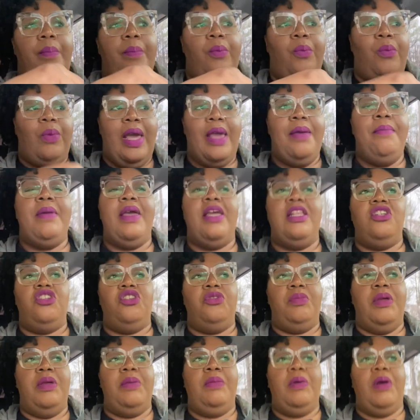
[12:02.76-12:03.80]
weight
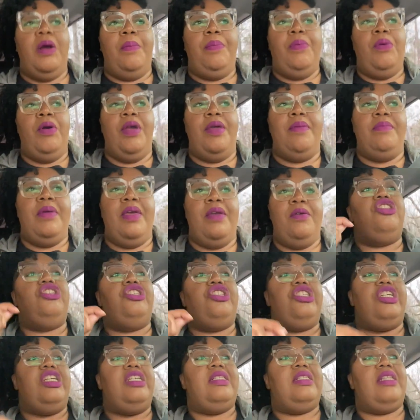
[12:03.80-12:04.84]
management appointment,
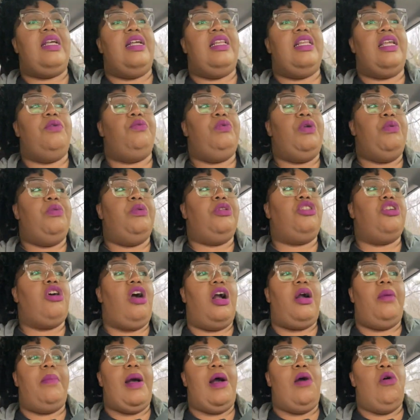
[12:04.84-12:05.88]
she said that we would
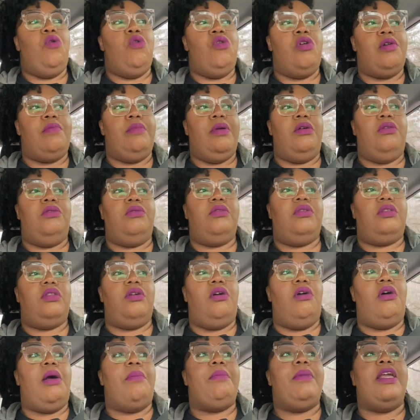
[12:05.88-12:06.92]
talk about hormones.
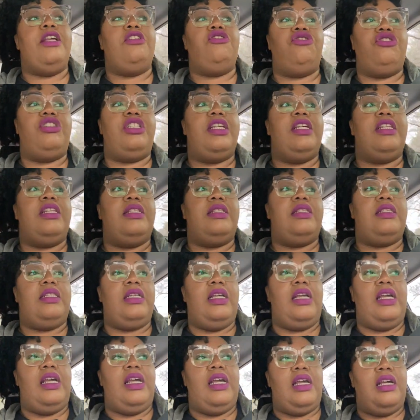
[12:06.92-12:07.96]
So I'm interested in
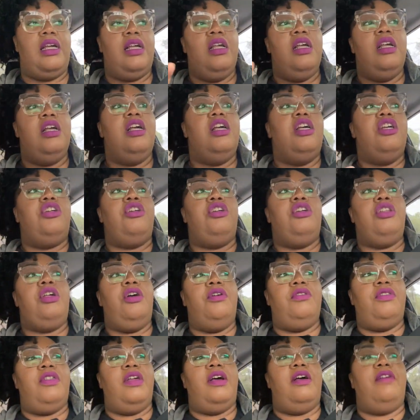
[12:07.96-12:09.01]
seeing, you
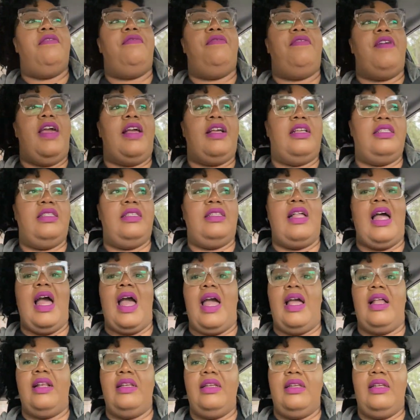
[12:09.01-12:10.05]
know, the effects
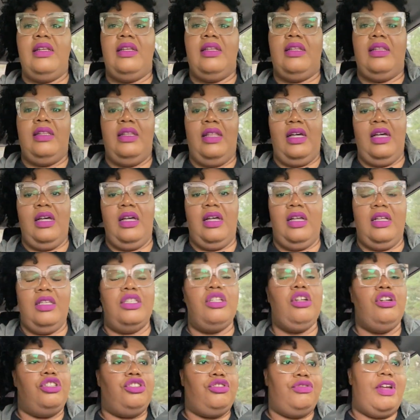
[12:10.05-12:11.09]
that the
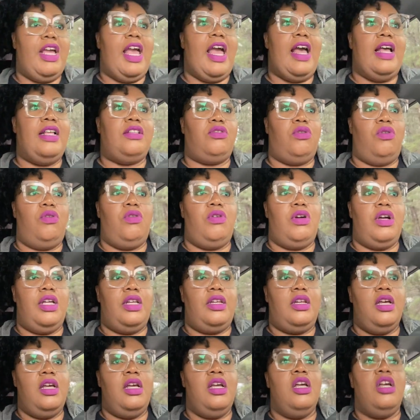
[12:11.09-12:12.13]
surgery has
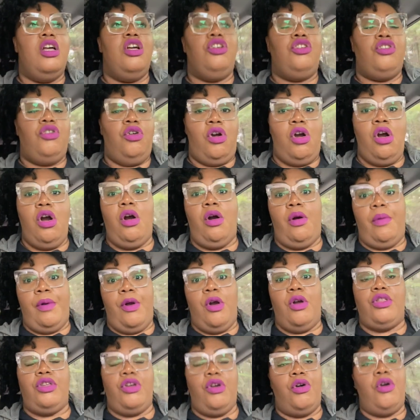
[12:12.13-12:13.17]
on your
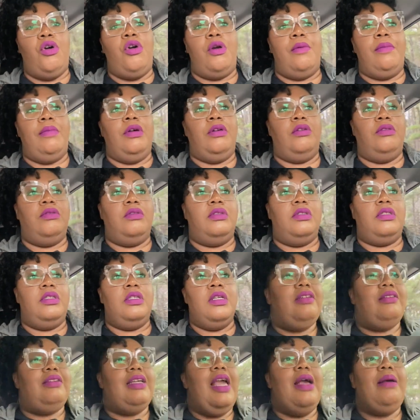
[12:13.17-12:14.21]
hormones.
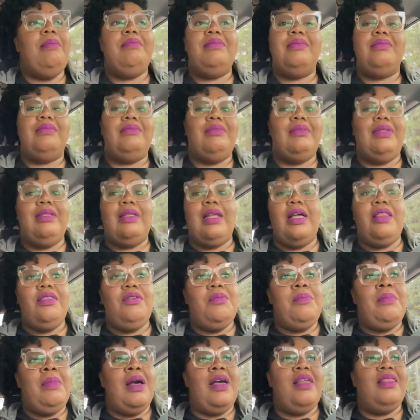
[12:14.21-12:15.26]
Yep,
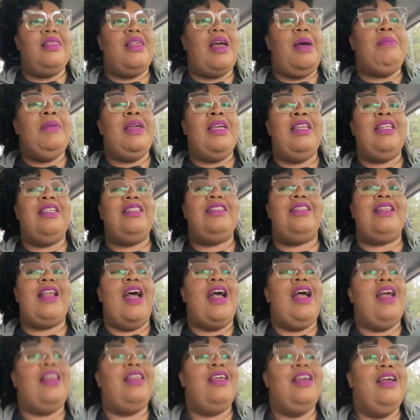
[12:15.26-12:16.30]
another month. I mean, it's
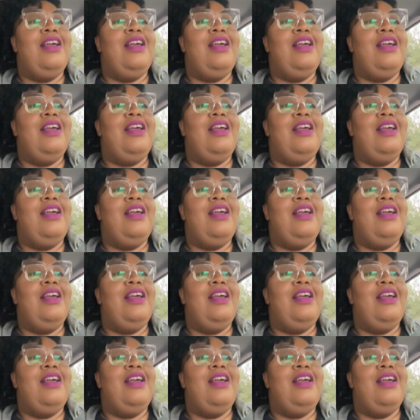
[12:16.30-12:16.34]
not,